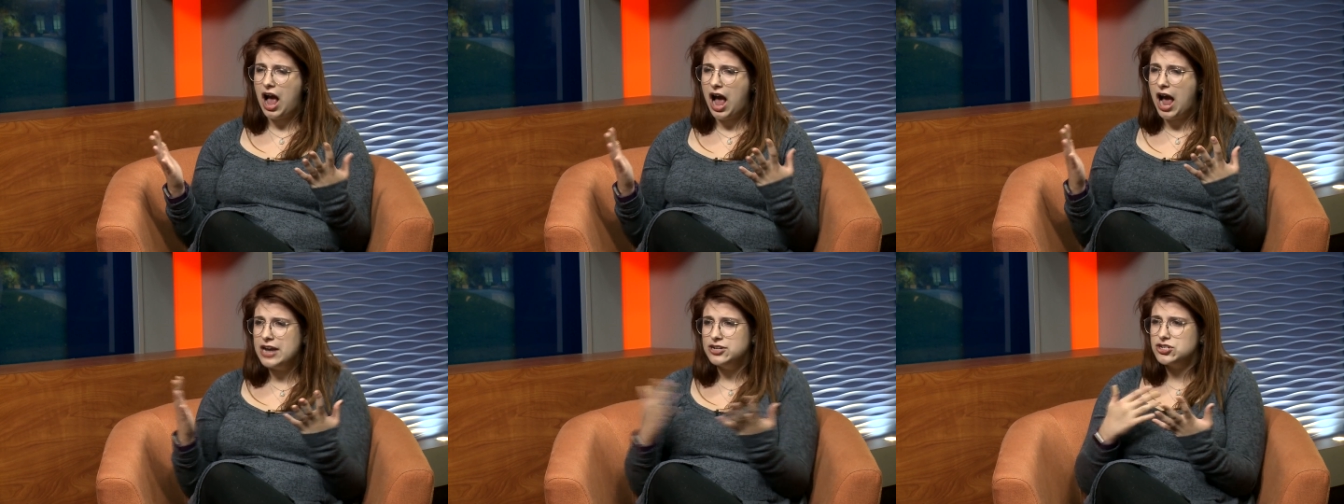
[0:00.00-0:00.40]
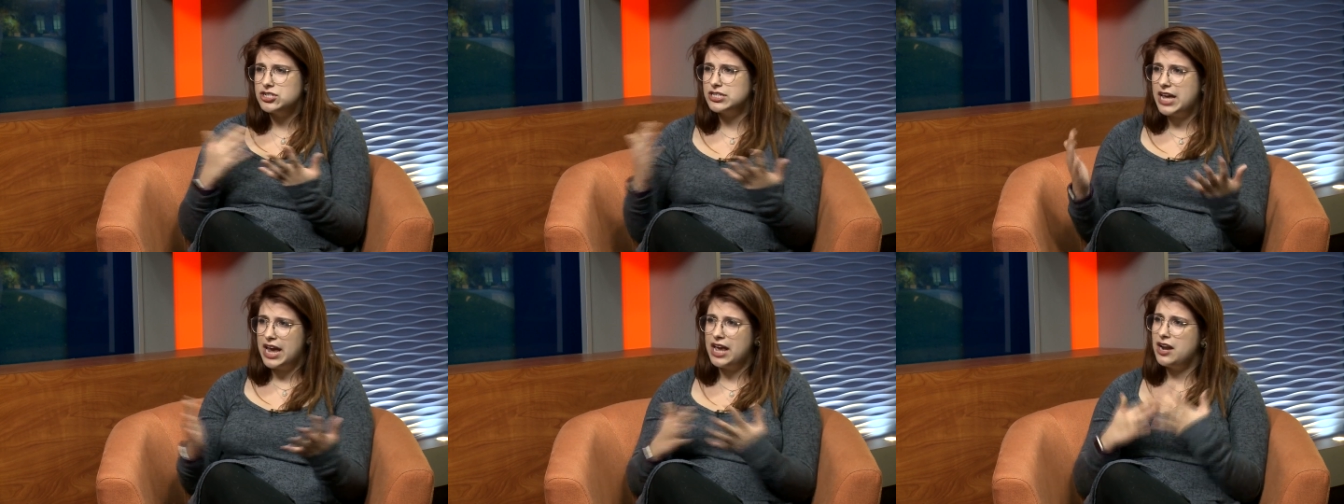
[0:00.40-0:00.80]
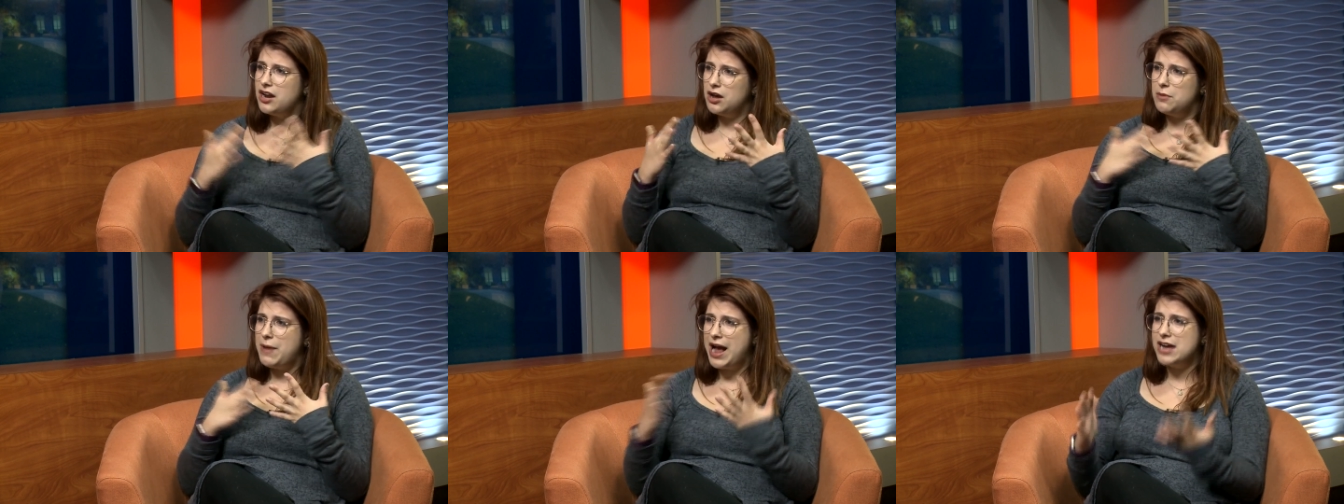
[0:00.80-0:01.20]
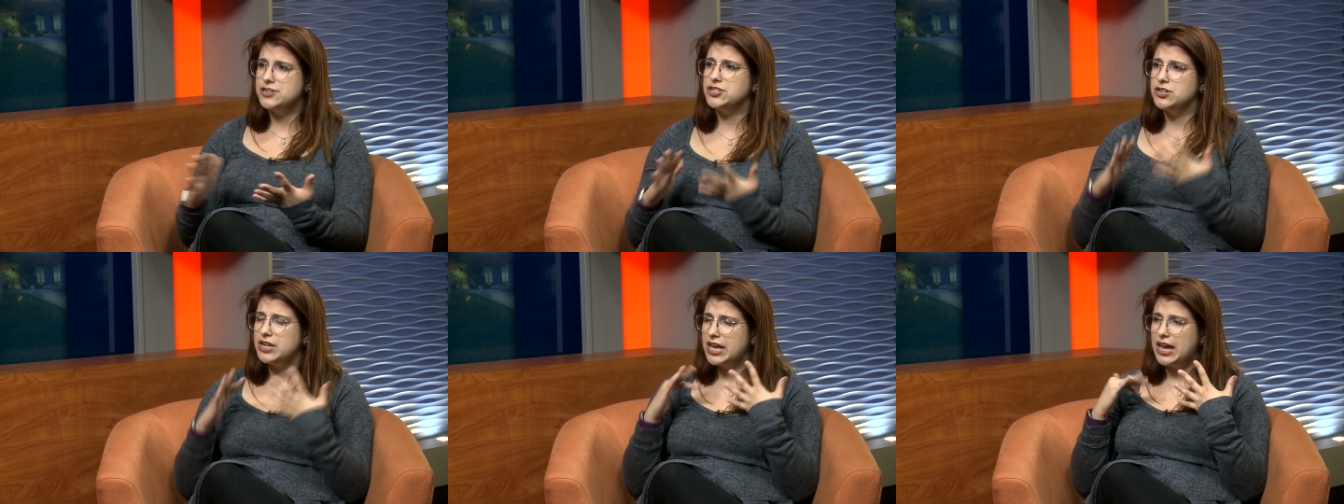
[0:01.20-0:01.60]
I just can't
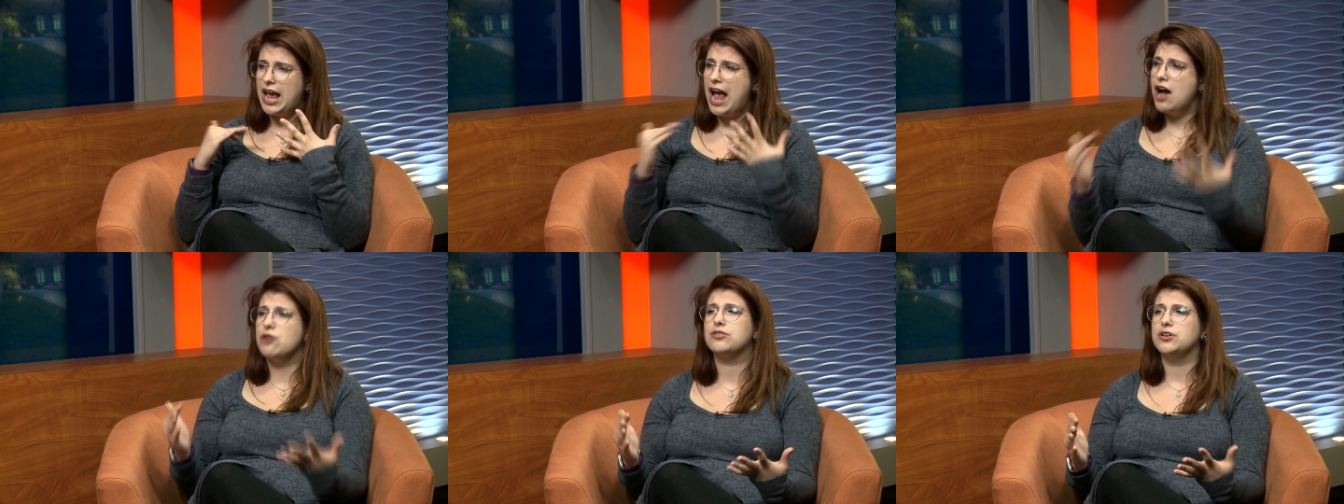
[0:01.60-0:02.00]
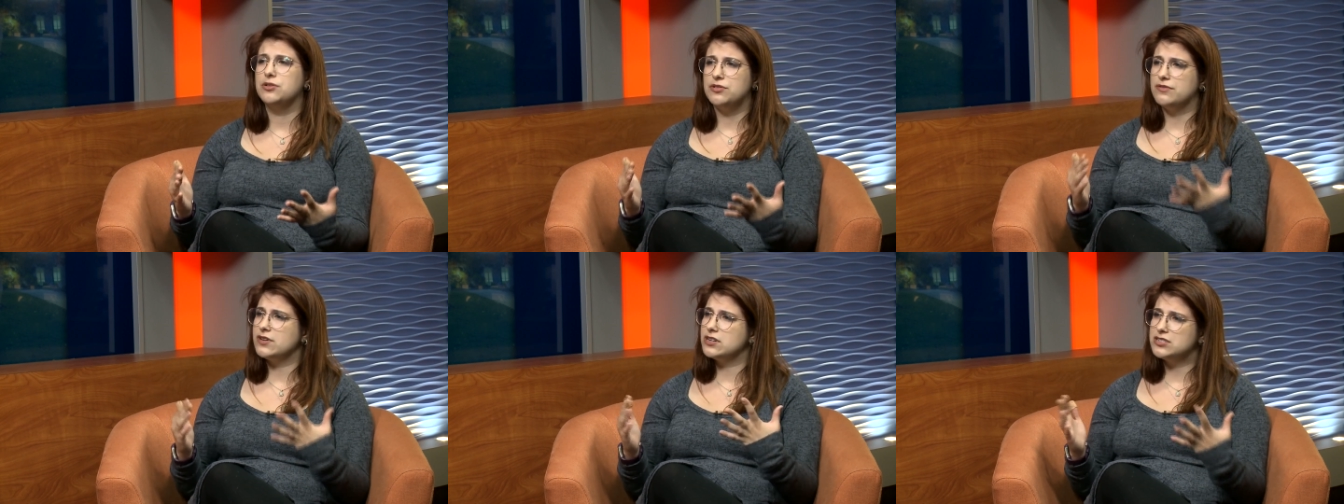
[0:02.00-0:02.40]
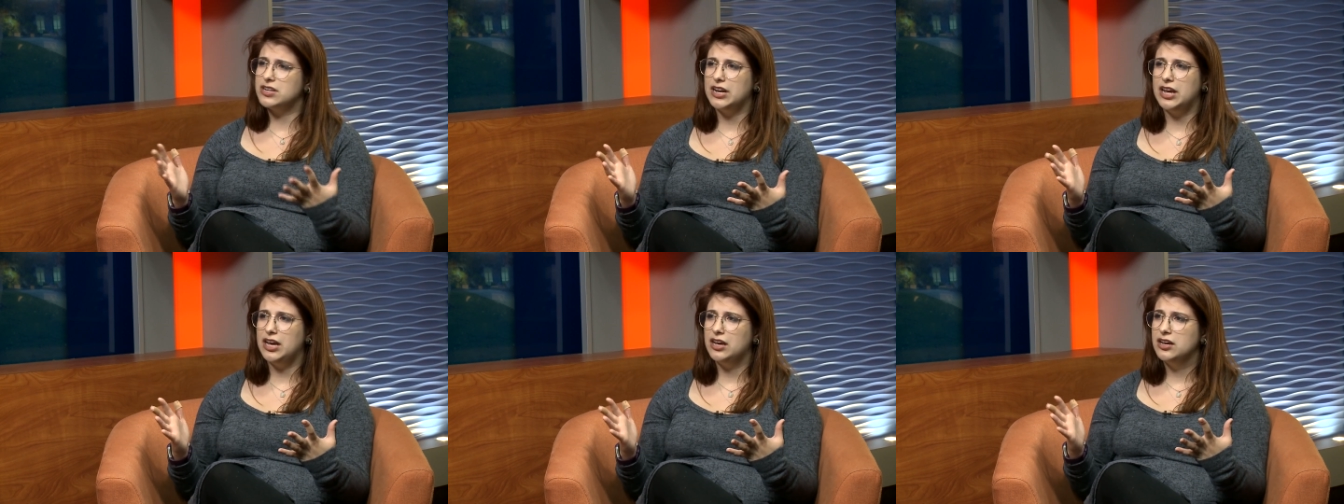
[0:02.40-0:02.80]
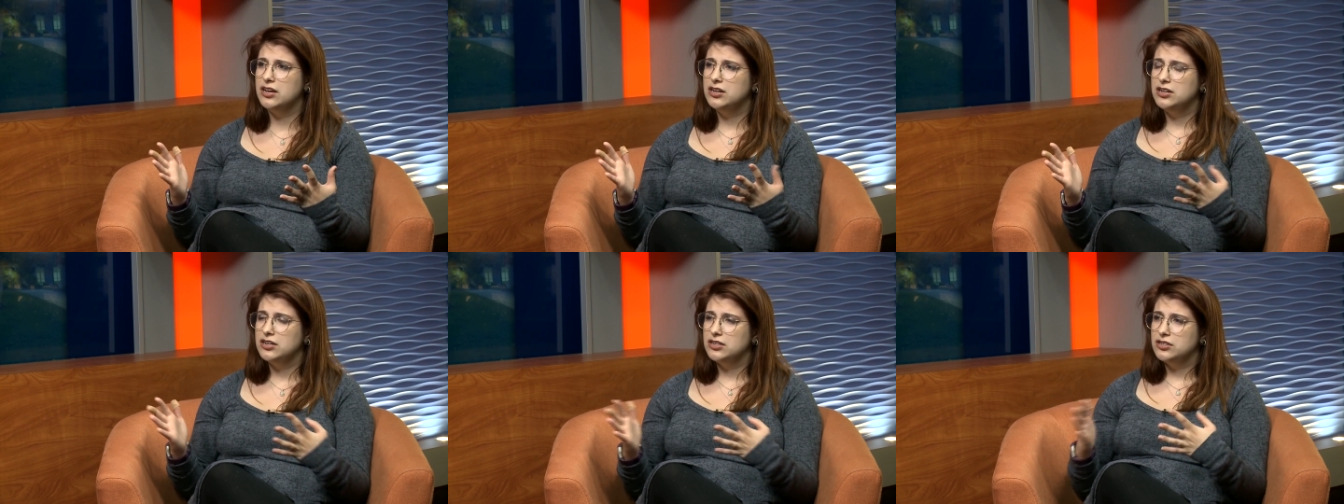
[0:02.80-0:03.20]
imagine like how the university
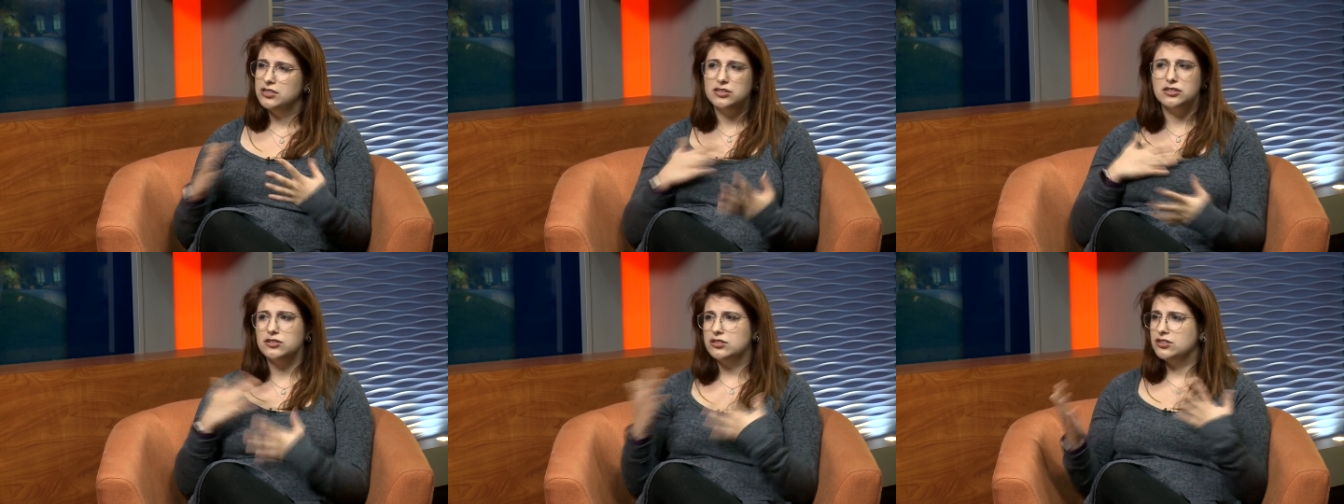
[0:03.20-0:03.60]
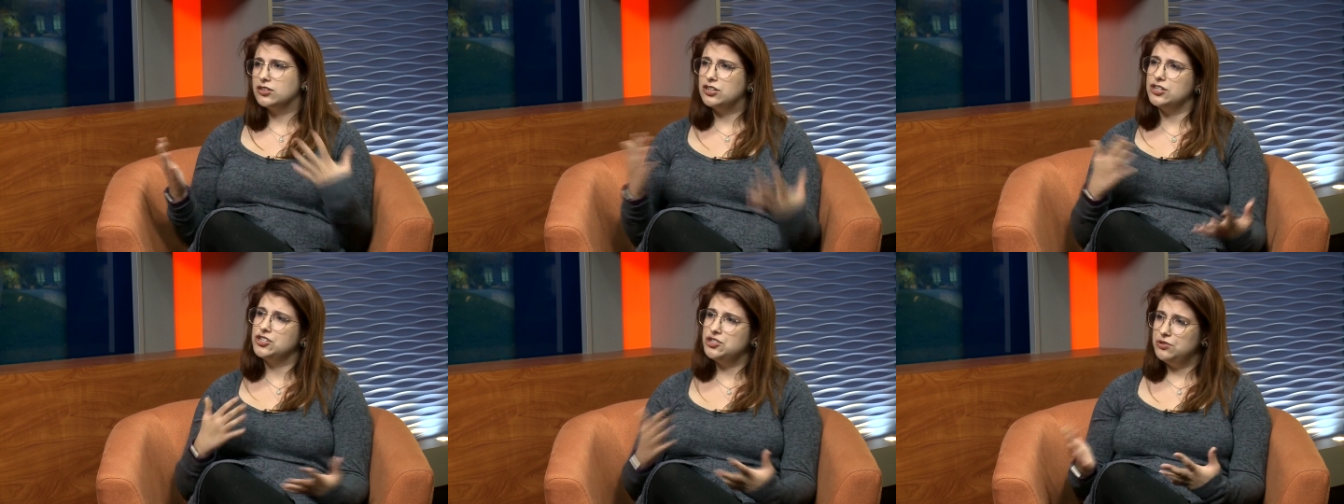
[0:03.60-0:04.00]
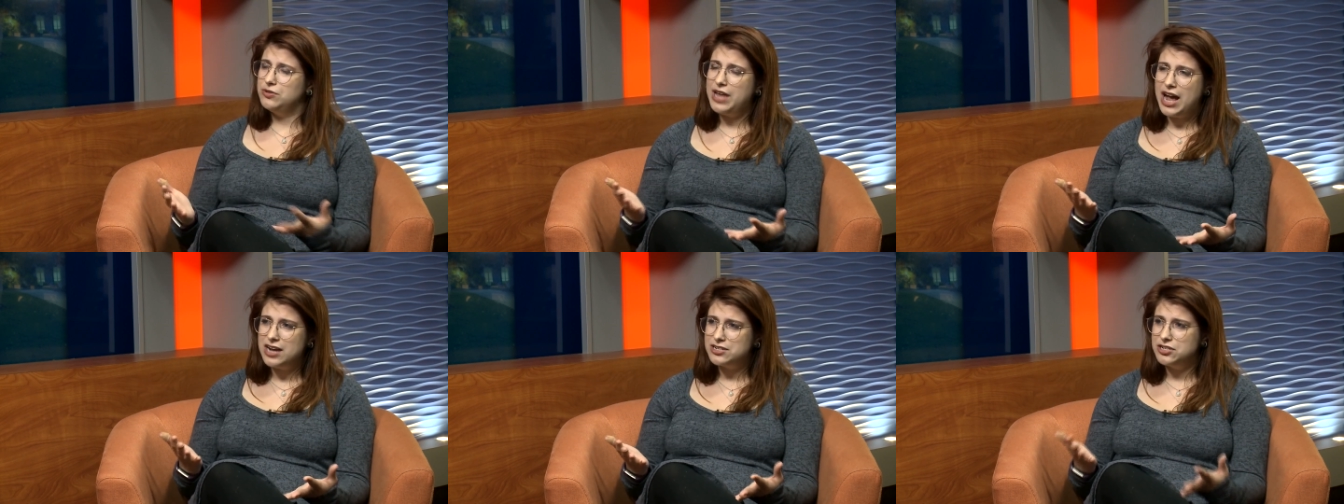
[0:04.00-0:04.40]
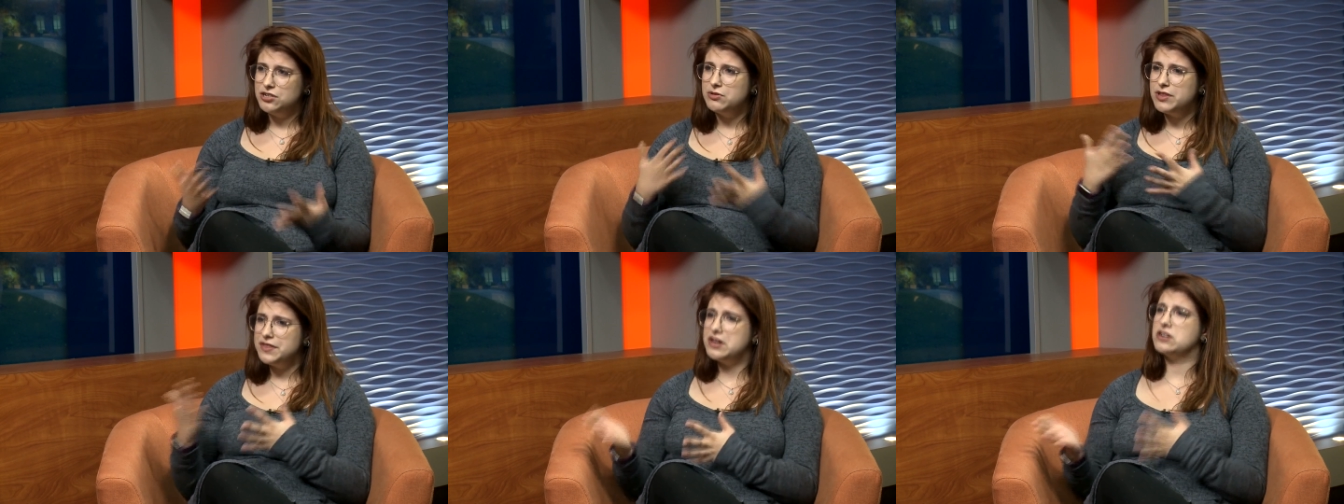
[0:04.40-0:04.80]
could do that to
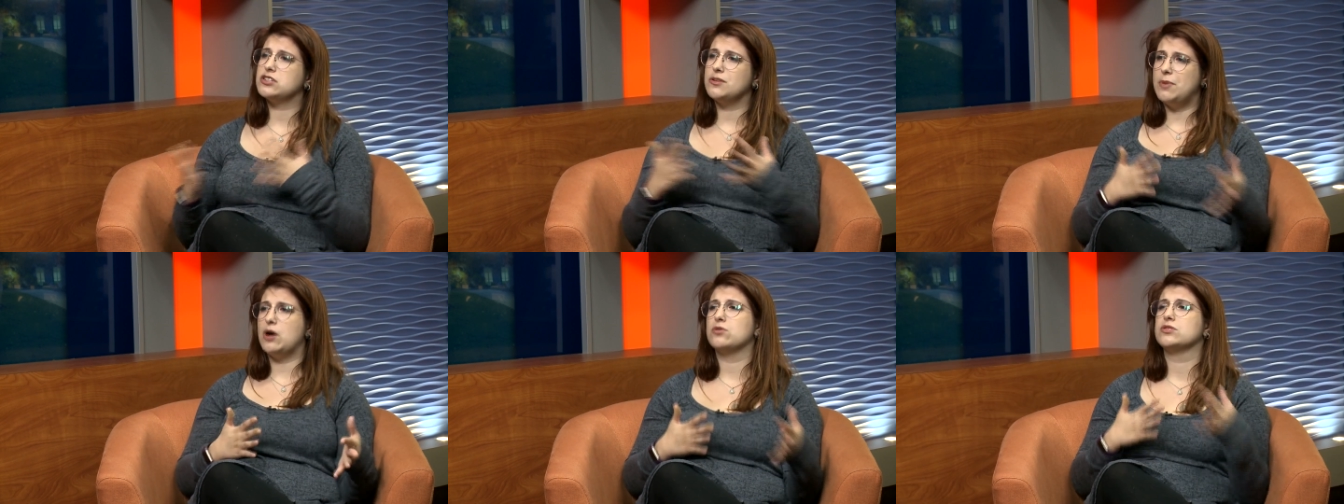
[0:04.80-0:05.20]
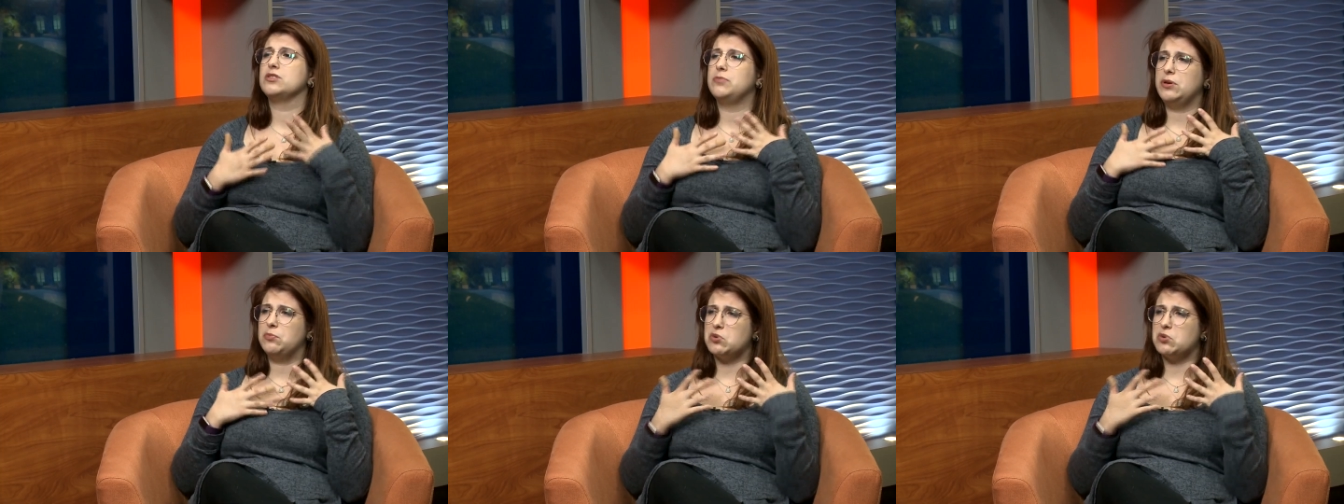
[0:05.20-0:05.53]
you and they're supposed to be